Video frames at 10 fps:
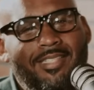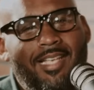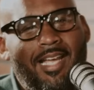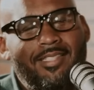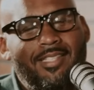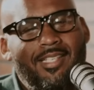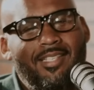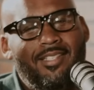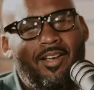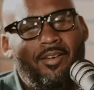
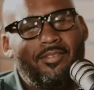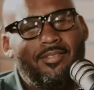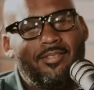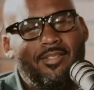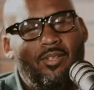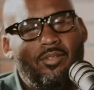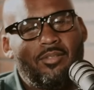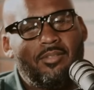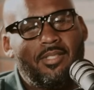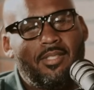19 now. So
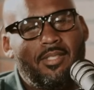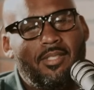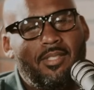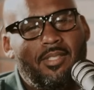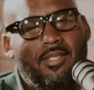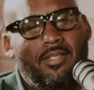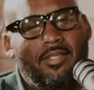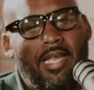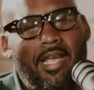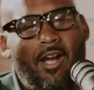
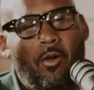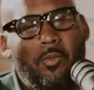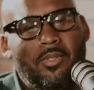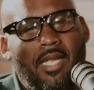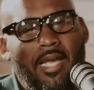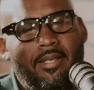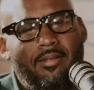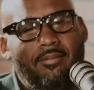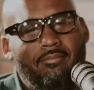they all was like,